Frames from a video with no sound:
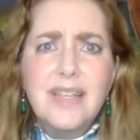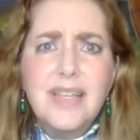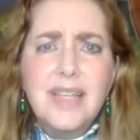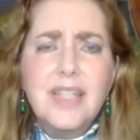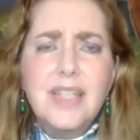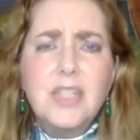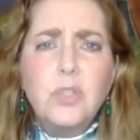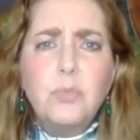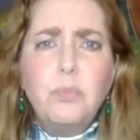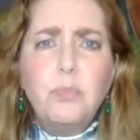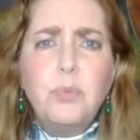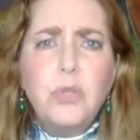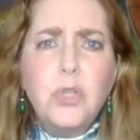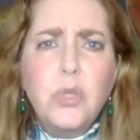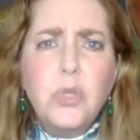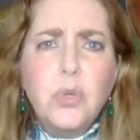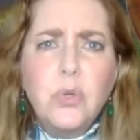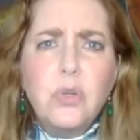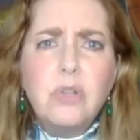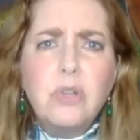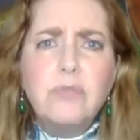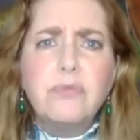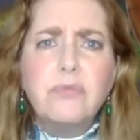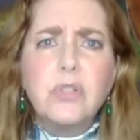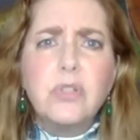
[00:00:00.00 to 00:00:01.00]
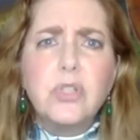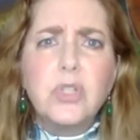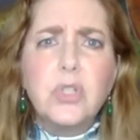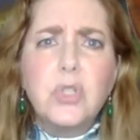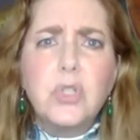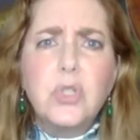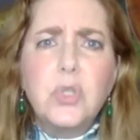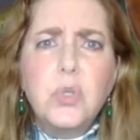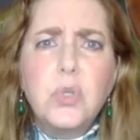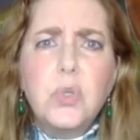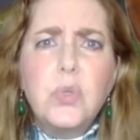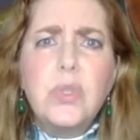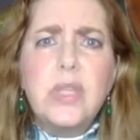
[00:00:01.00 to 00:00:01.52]
his beautiful,
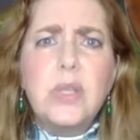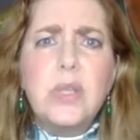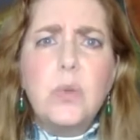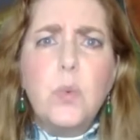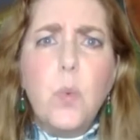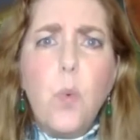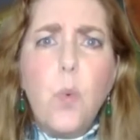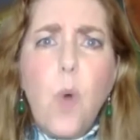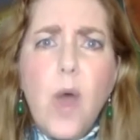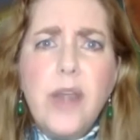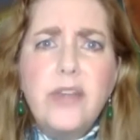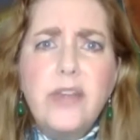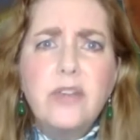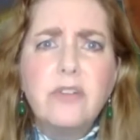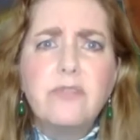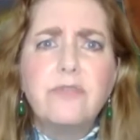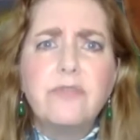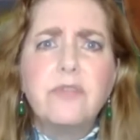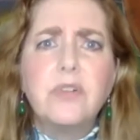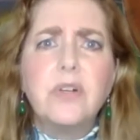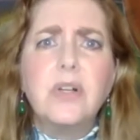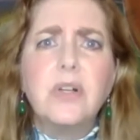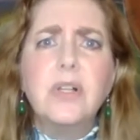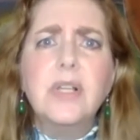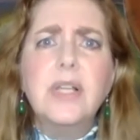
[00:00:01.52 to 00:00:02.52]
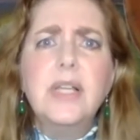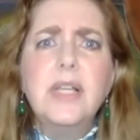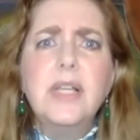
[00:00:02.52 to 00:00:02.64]
soothing, wonderful,